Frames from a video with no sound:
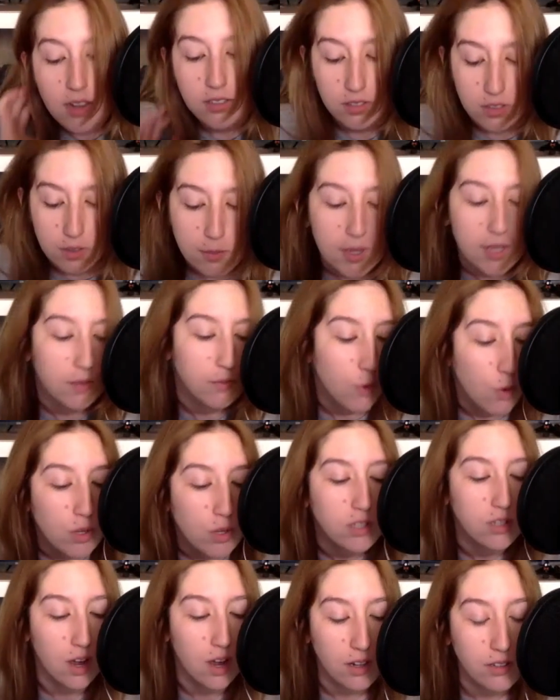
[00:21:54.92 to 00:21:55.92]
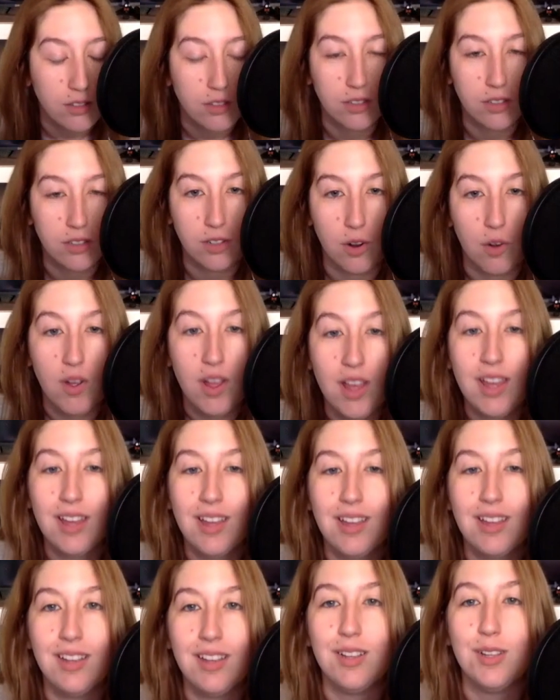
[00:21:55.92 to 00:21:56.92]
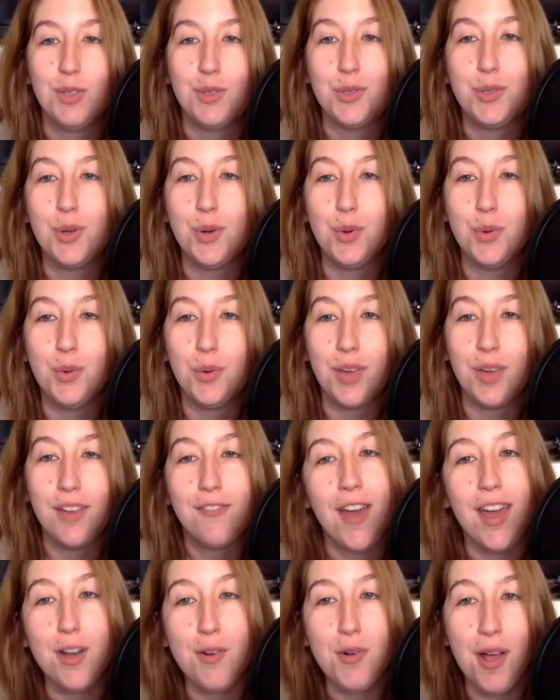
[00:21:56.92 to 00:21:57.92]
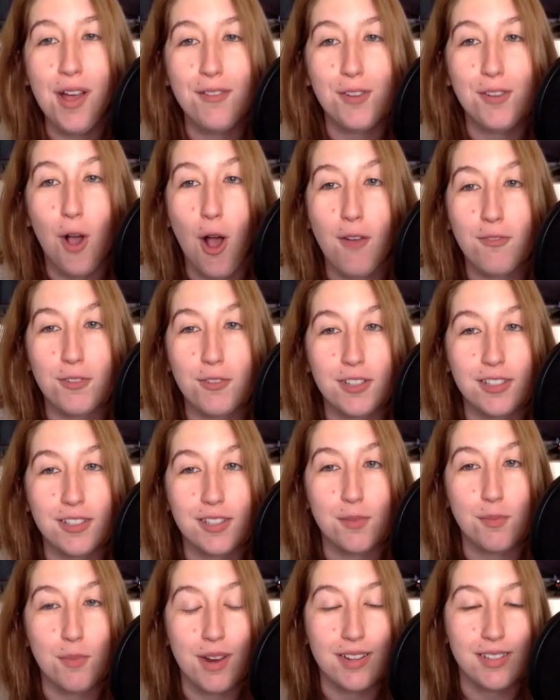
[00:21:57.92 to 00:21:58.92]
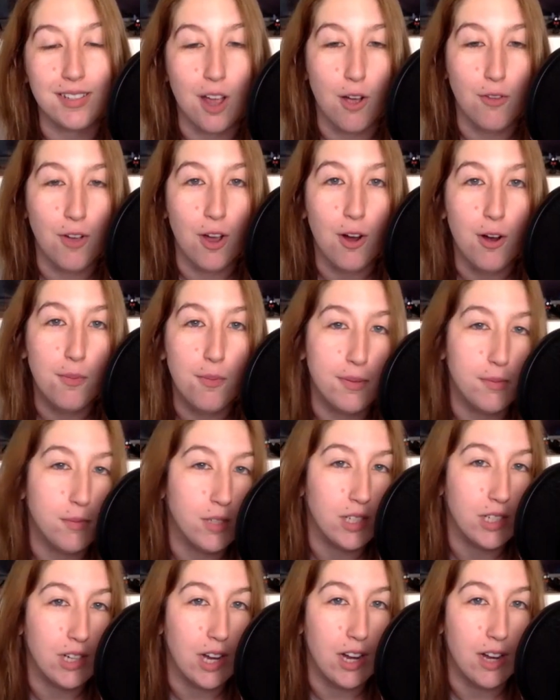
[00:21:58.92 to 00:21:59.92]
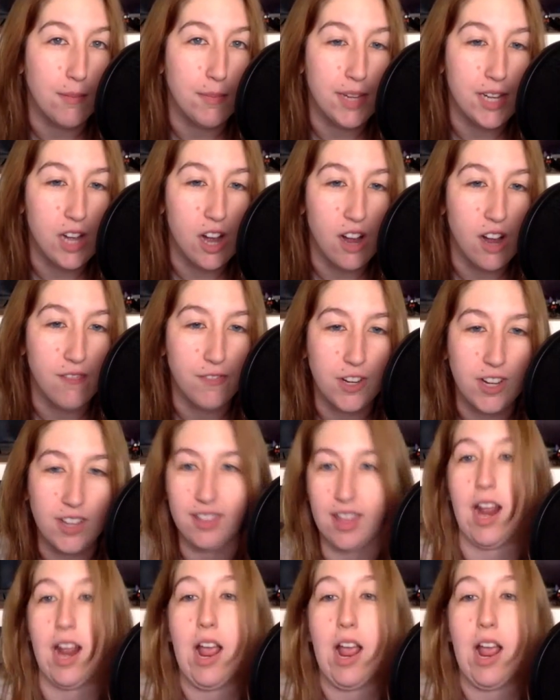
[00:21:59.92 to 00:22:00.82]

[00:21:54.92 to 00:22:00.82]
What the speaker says: to be a voice actor, you know. So if I don't have confidence in myself, how are people going to be confident that